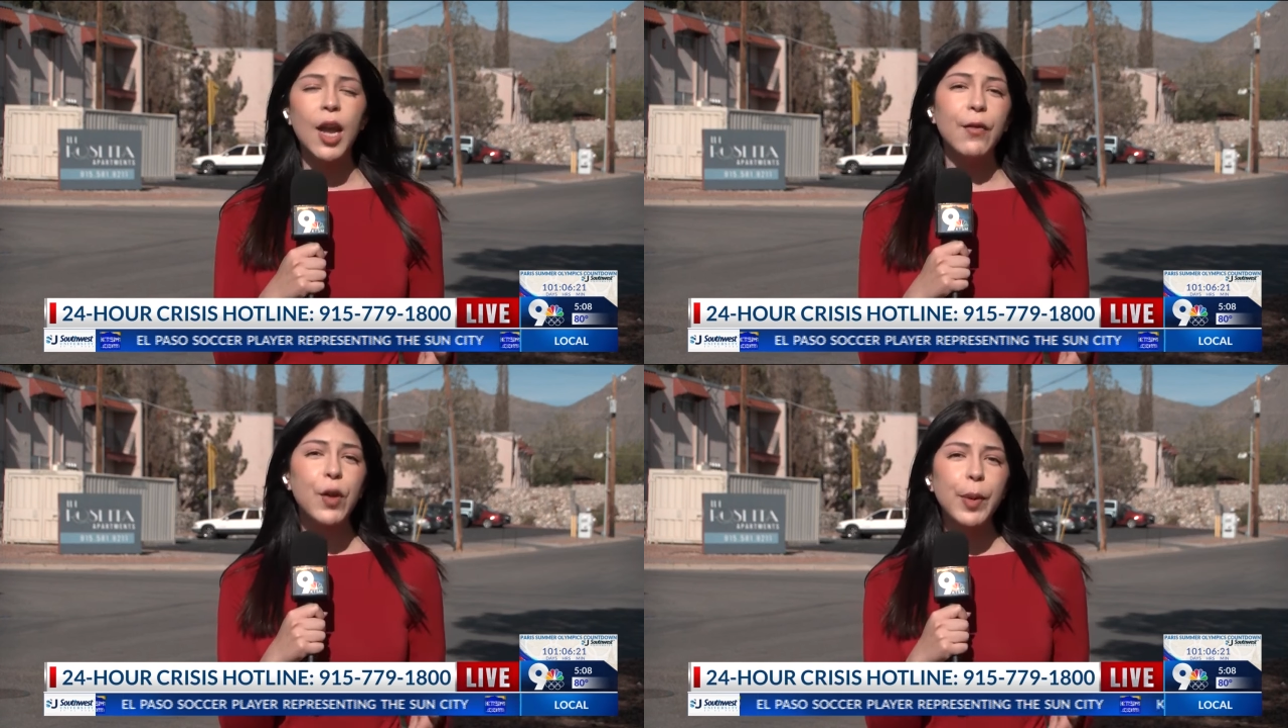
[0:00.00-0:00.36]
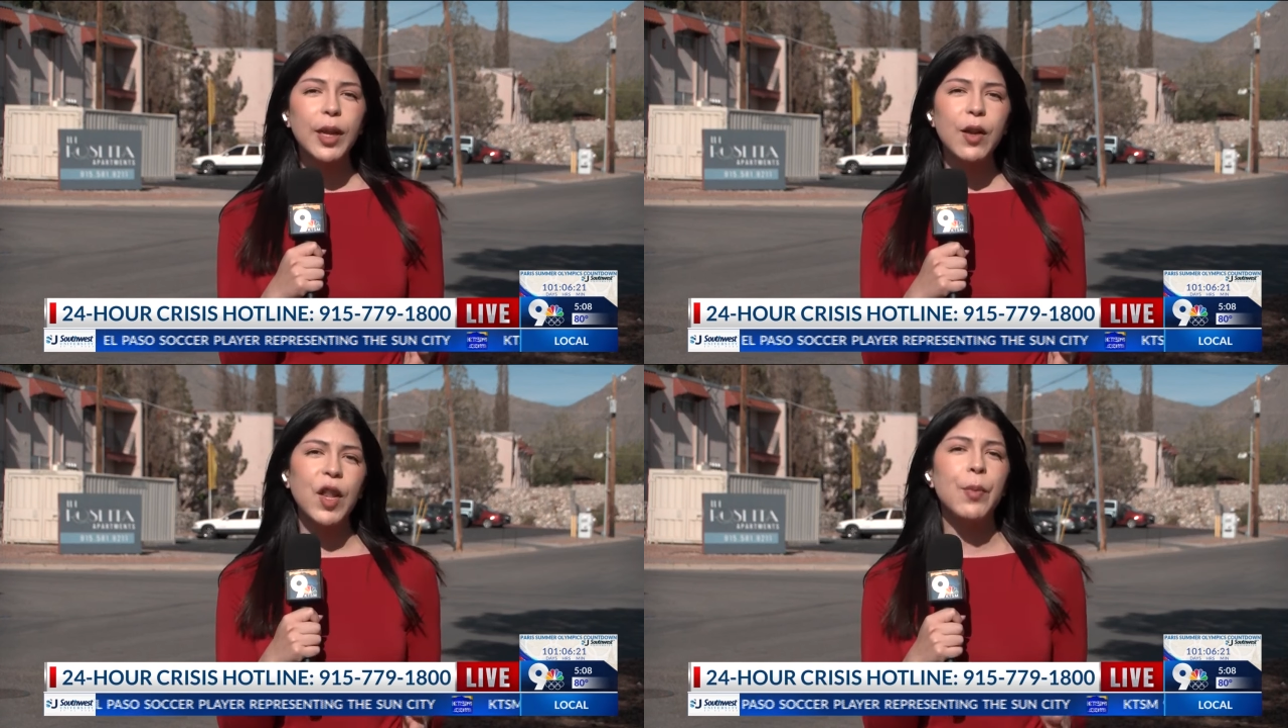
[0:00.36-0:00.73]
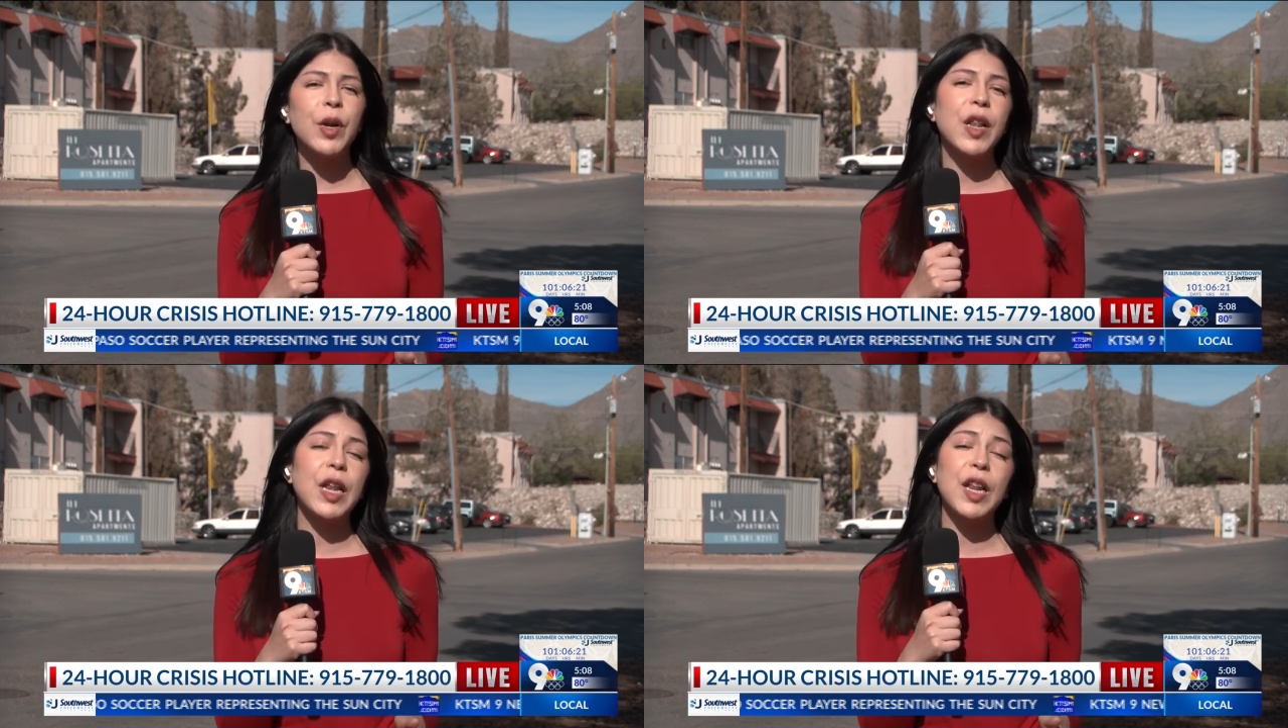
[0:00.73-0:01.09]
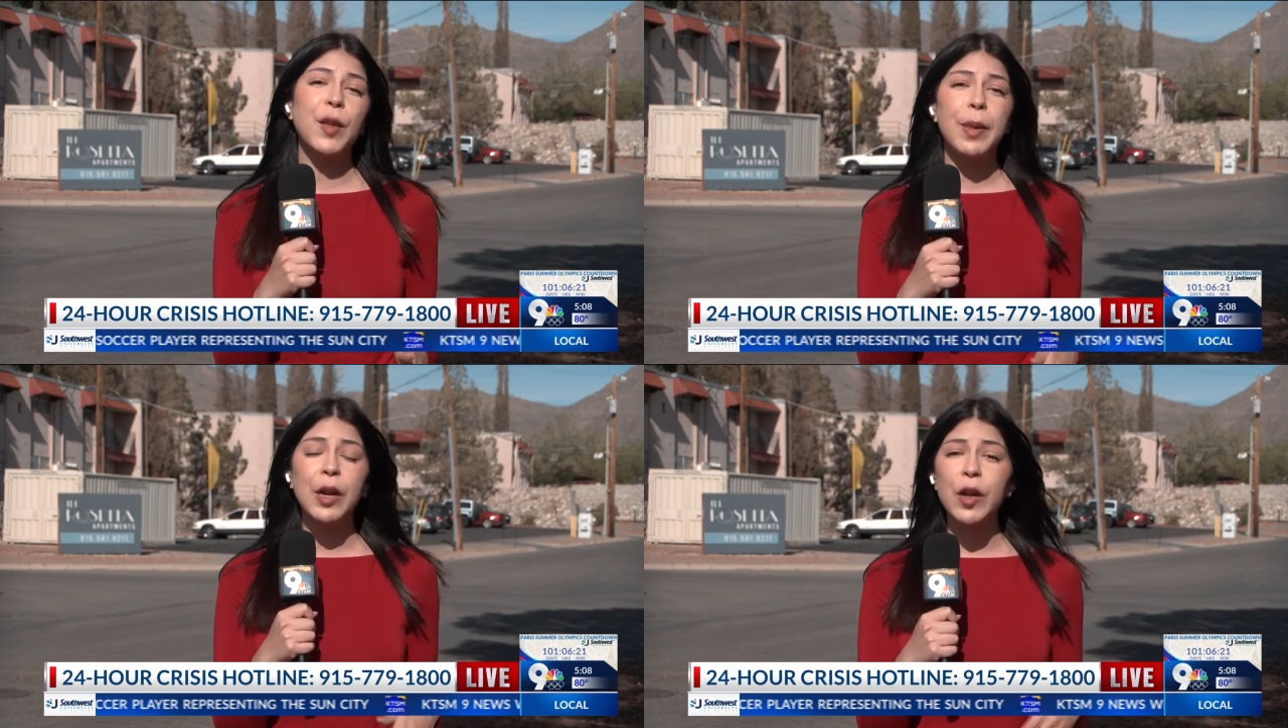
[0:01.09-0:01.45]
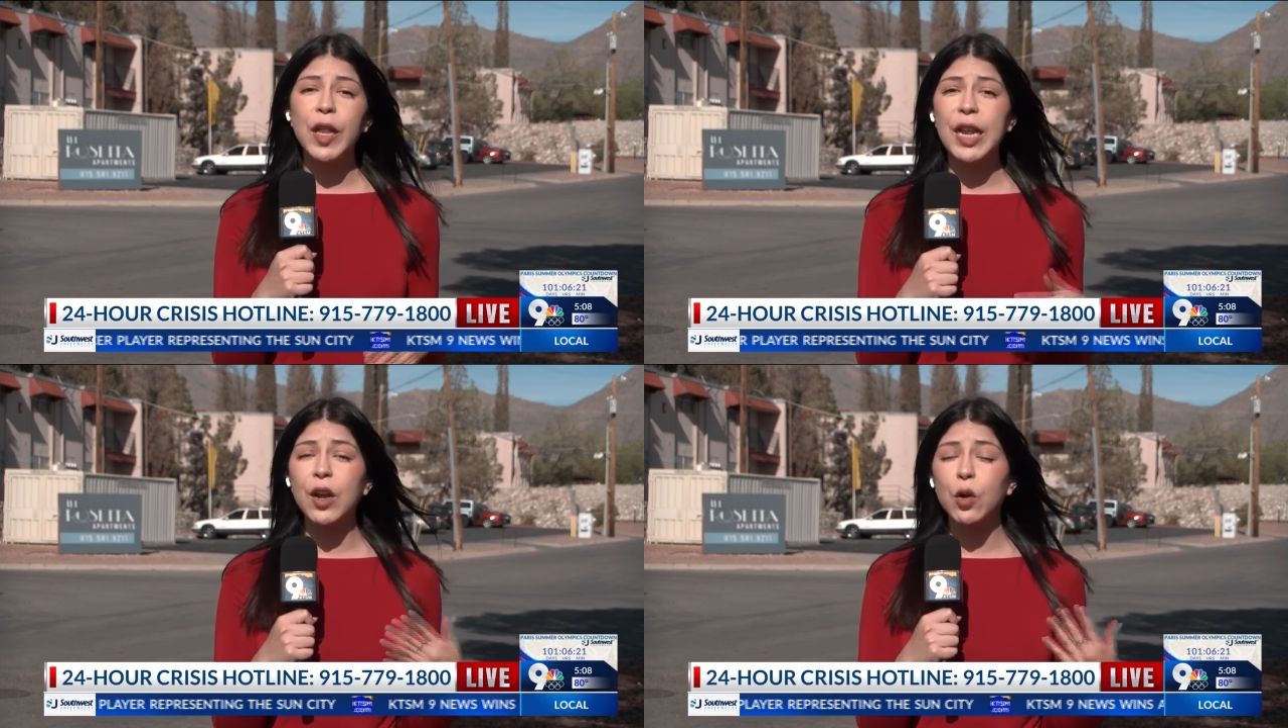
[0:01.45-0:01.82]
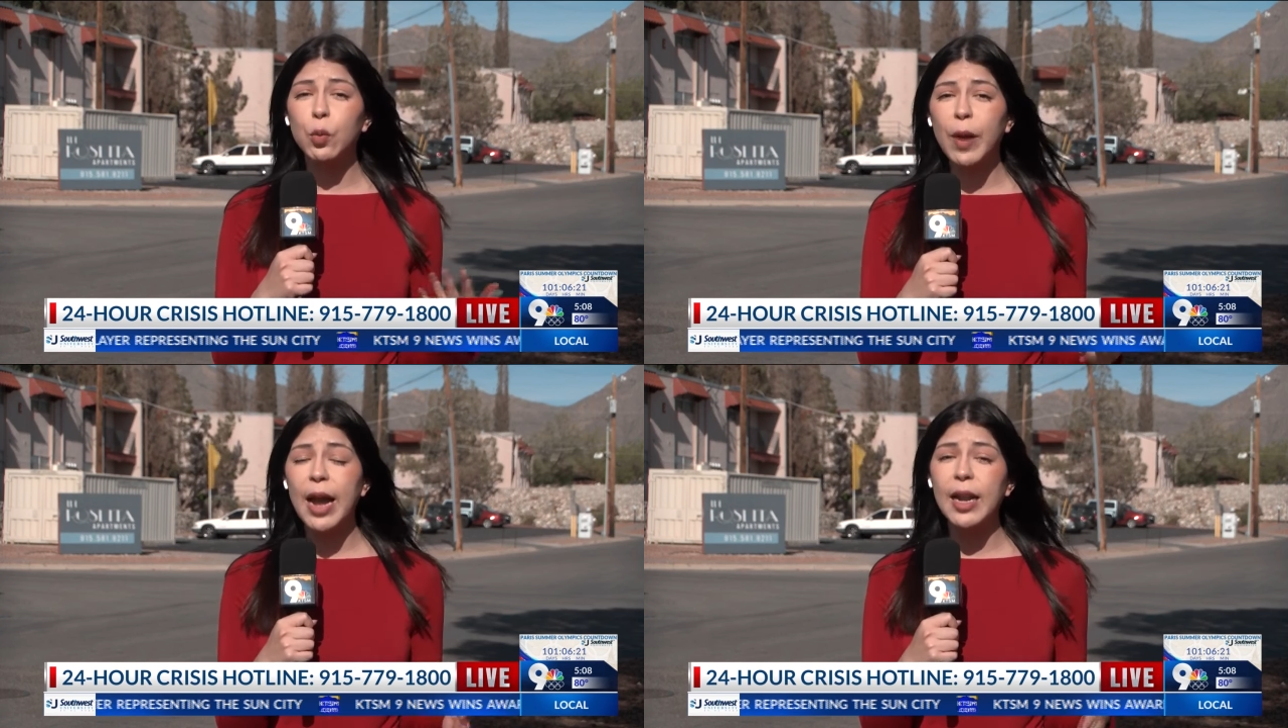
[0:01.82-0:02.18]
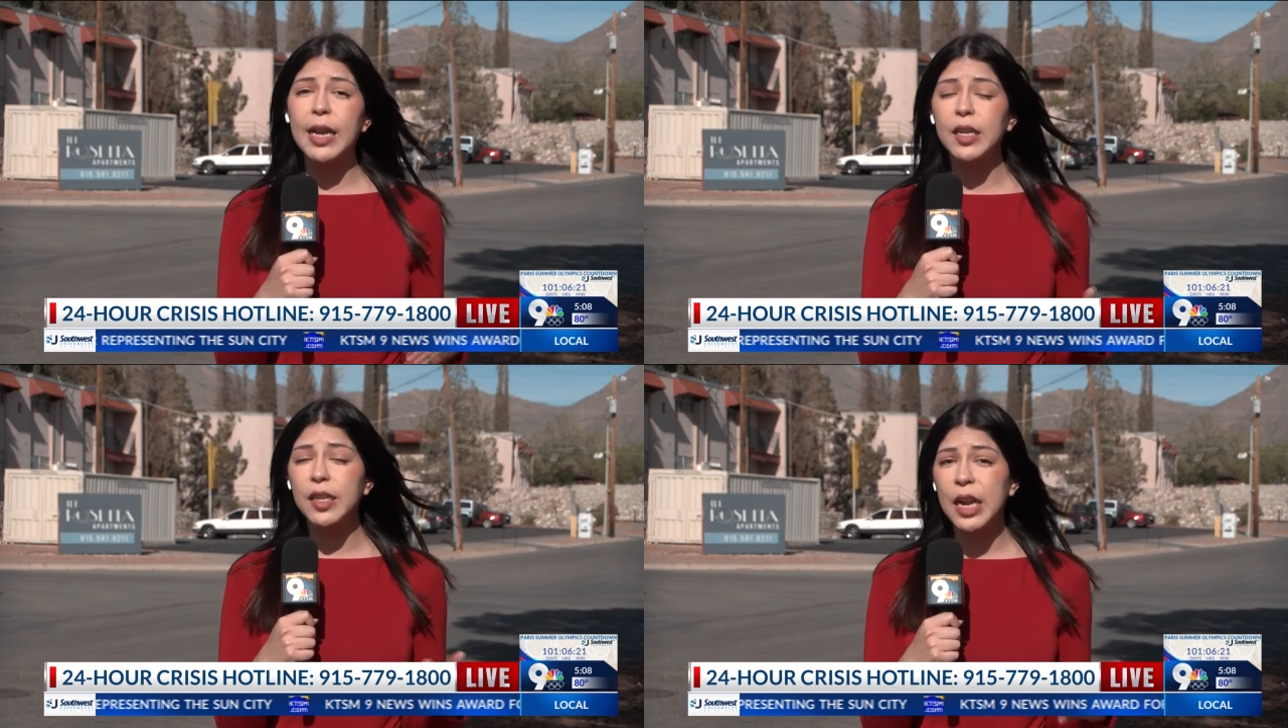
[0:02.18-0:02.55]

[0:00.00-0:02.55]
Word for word: if you believe someone is experiencing erratic,